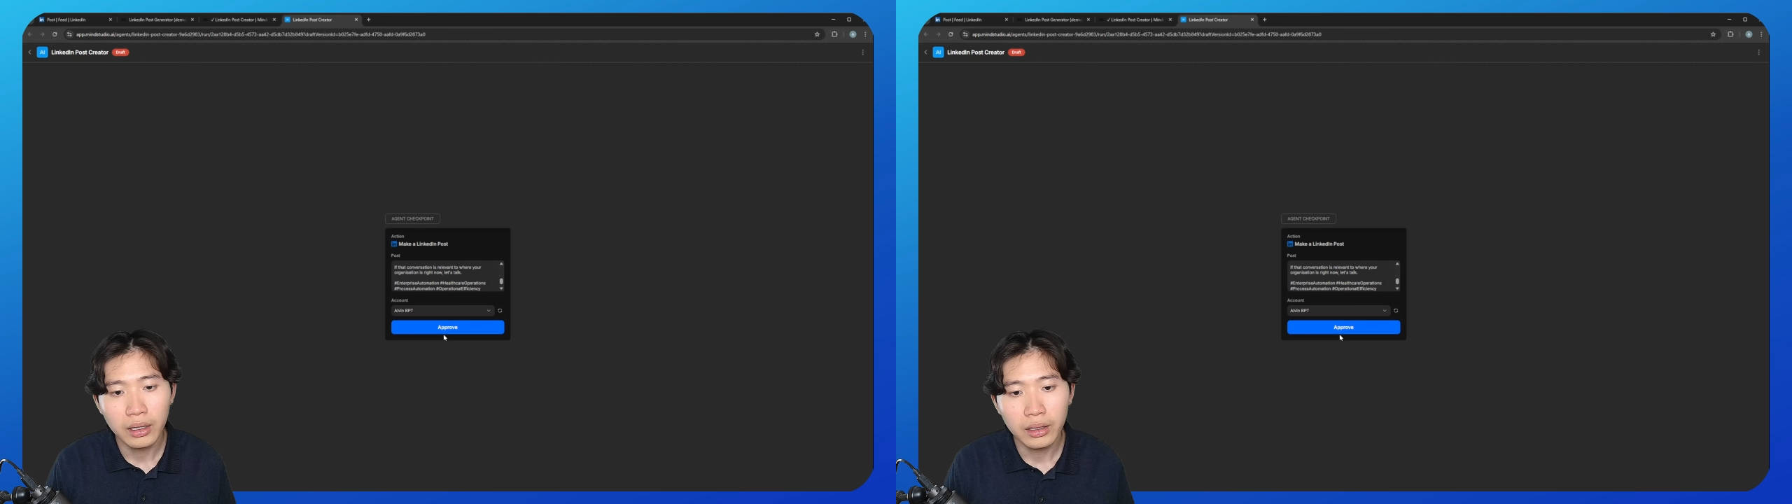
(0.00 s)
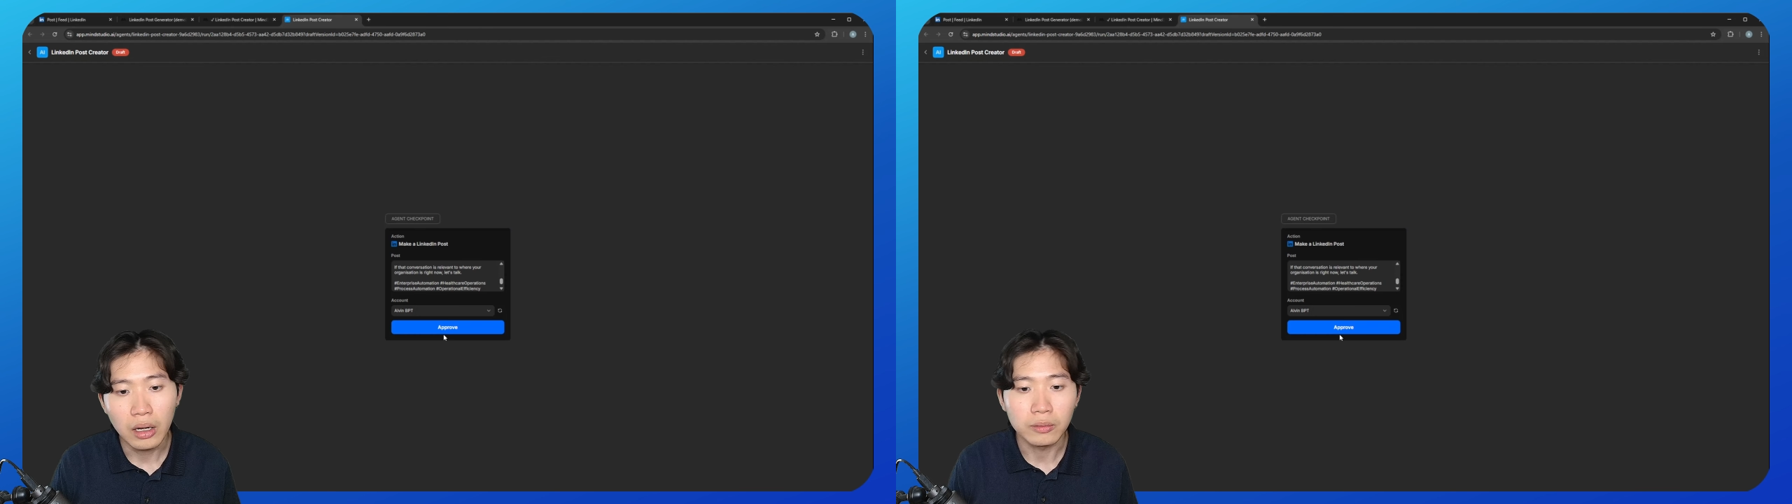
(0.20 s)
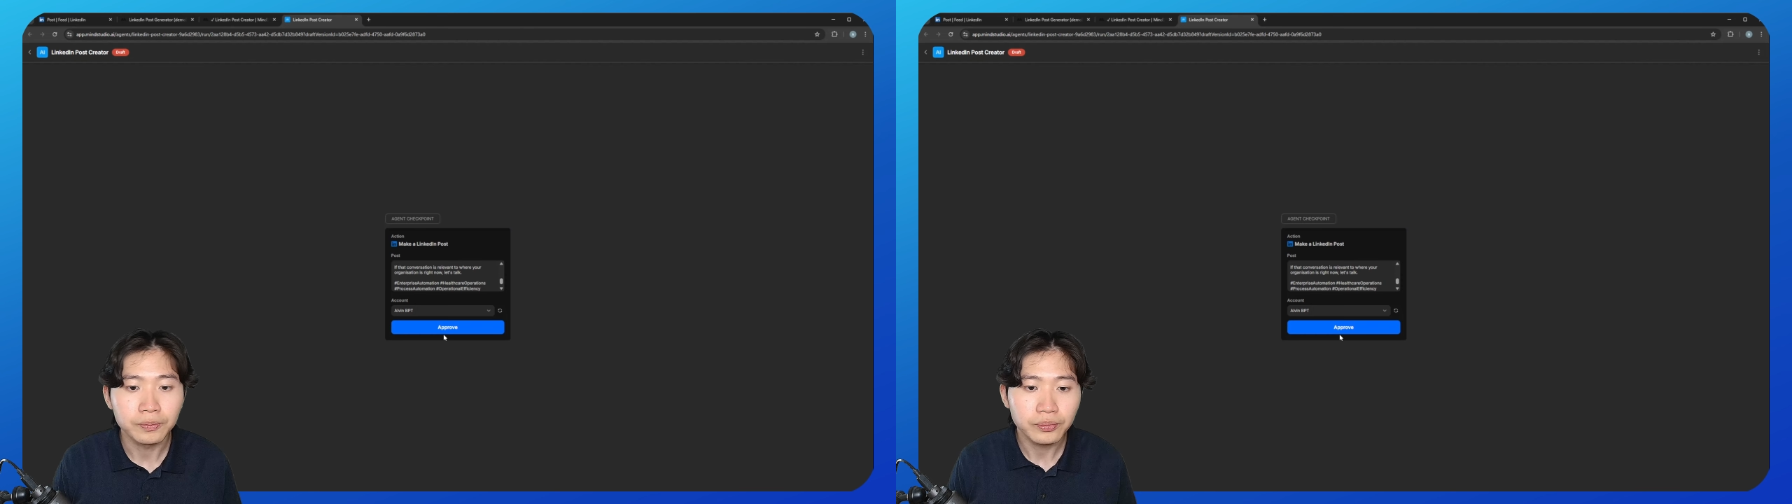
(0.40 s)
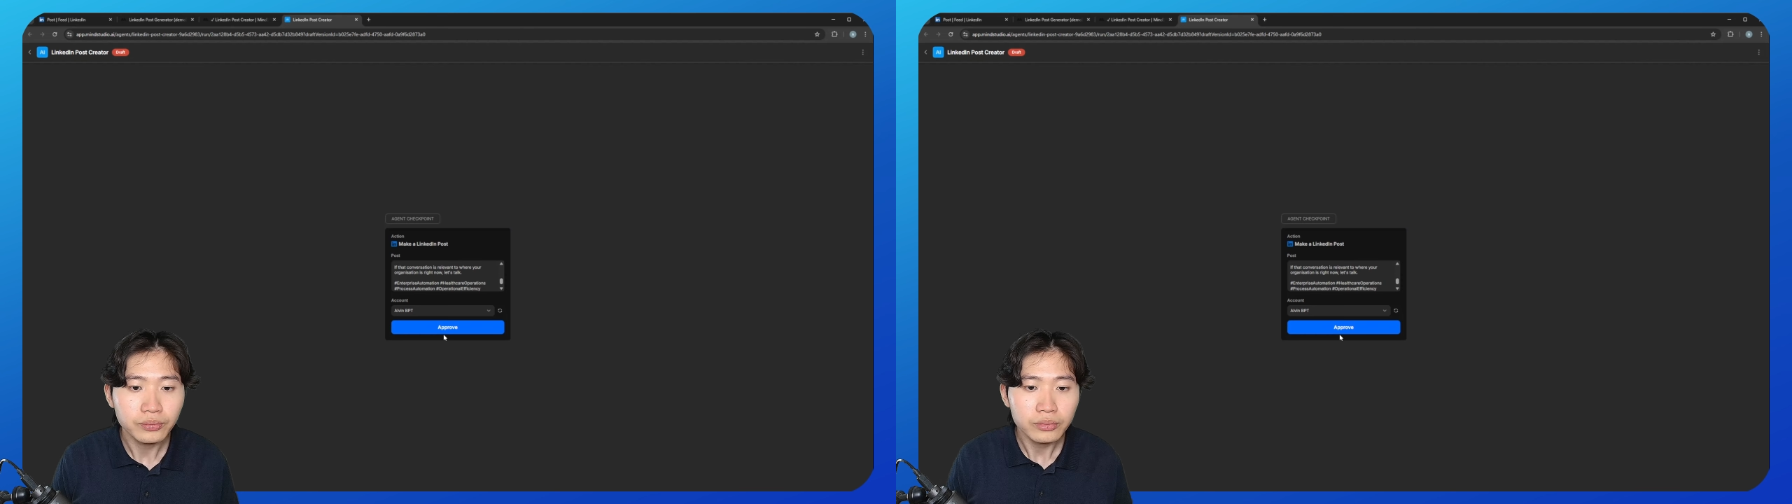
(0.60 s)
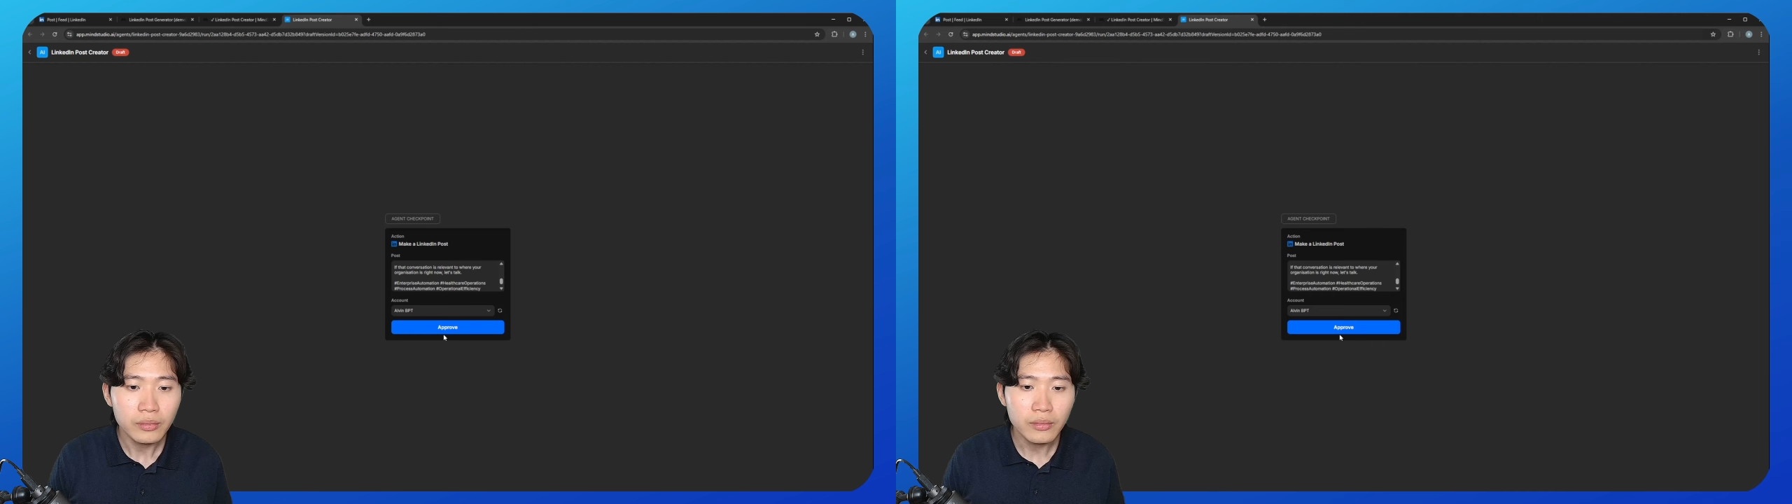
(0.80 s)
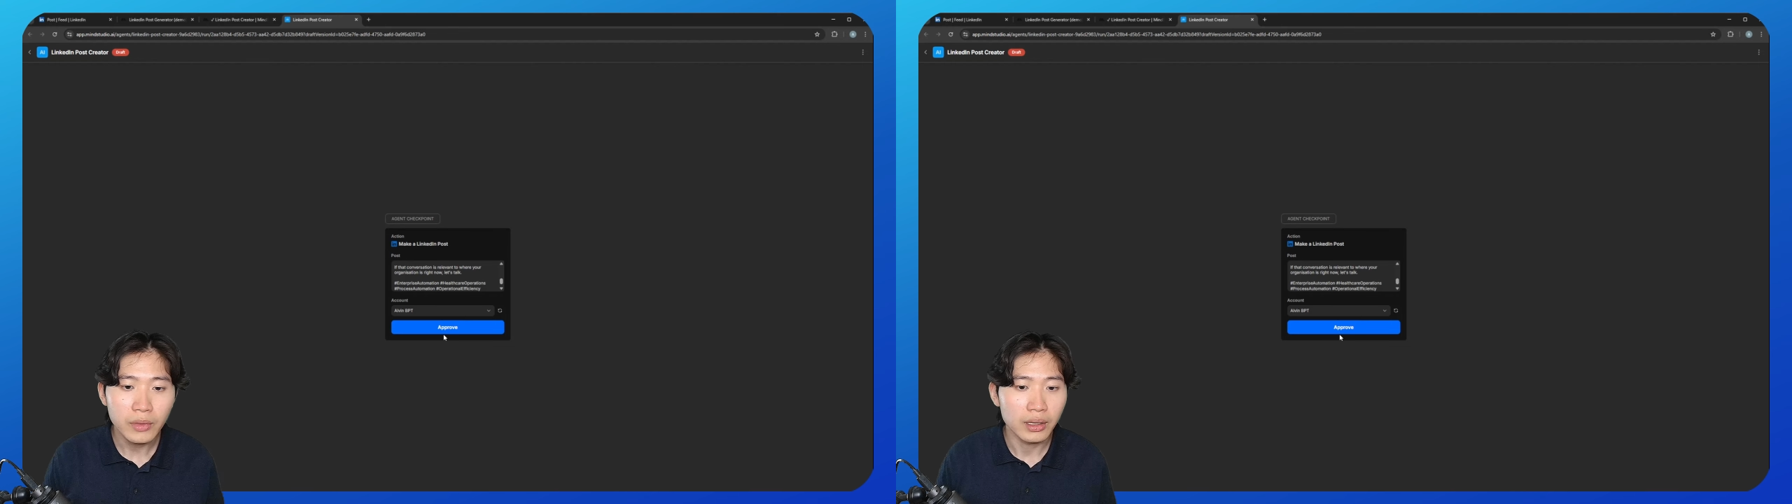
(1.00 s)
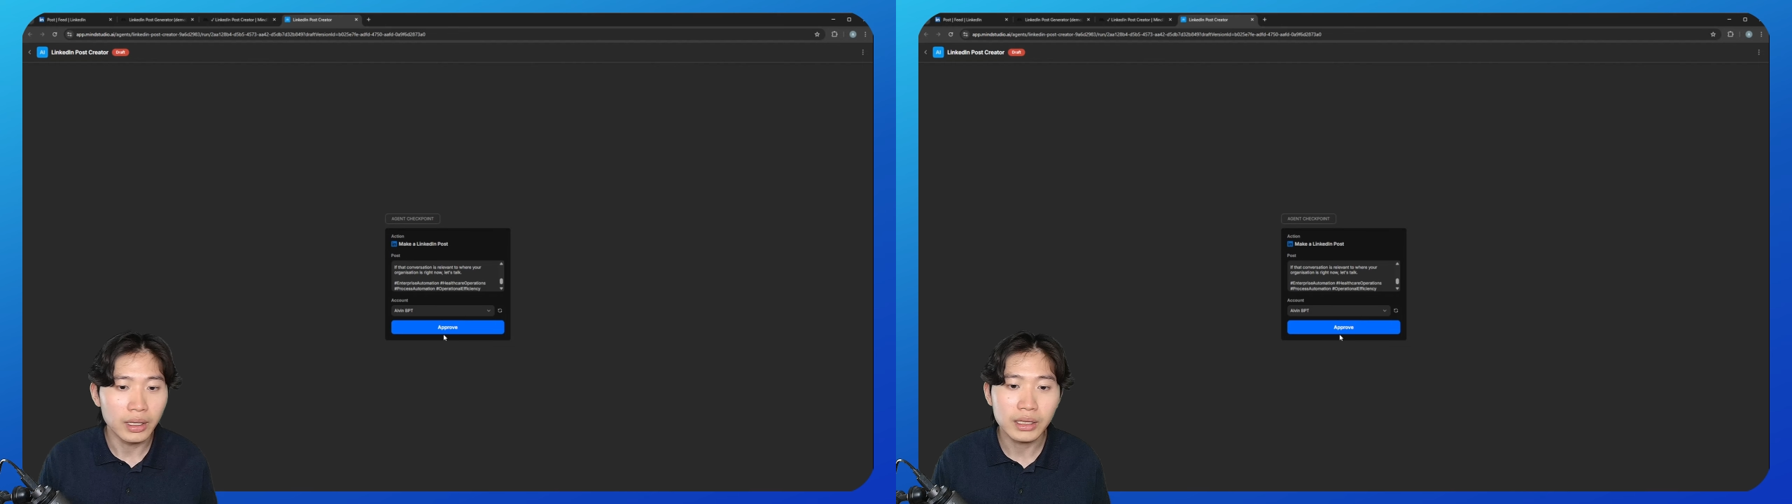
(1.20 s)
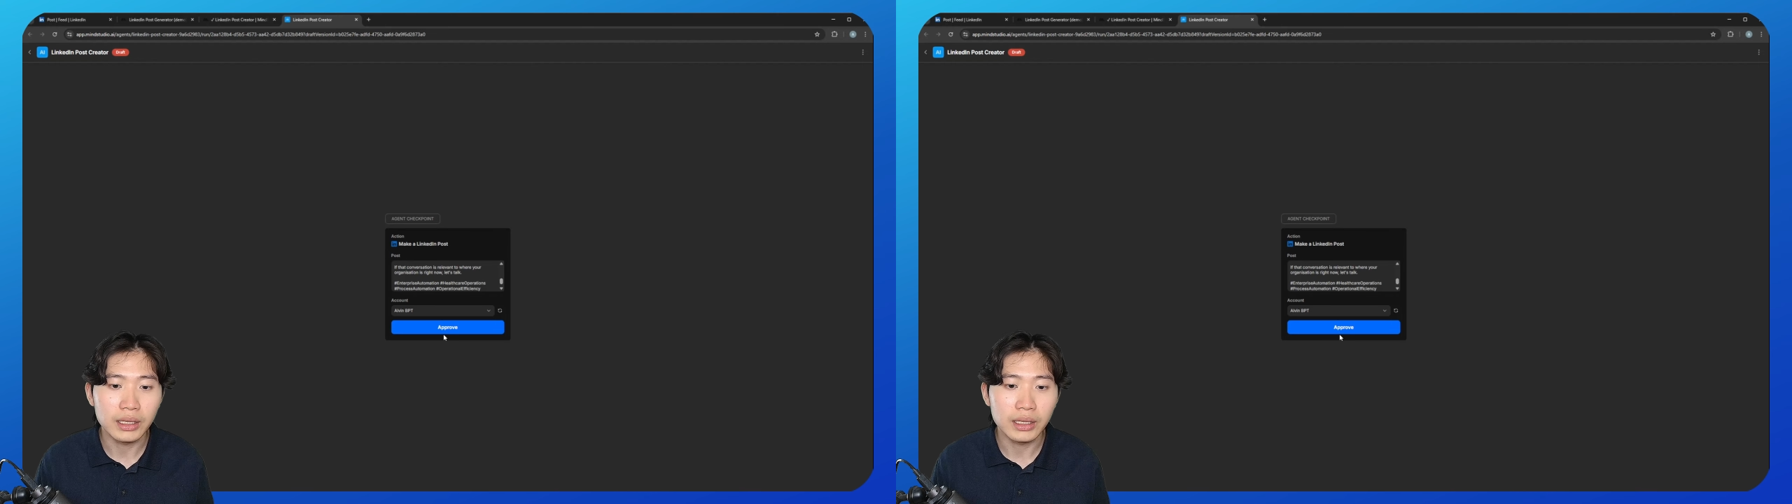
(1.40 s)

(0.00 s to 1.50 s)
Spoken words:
Now, this